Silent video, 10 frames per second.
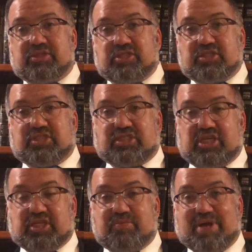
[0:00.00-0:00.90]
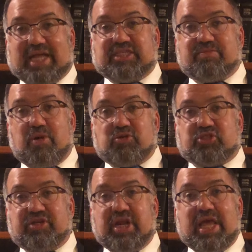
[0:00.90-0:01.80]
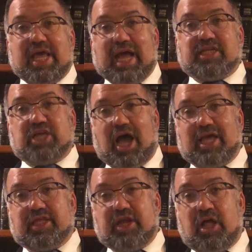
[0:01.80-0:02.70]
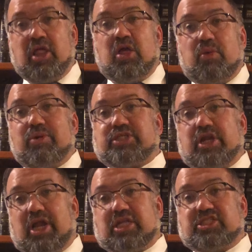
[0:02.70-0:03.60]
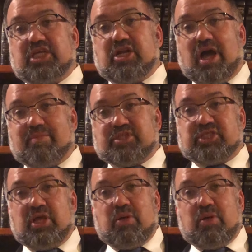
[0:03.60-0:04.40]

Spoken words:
certain brands of Motrin and Tylenol which are not considered chametz.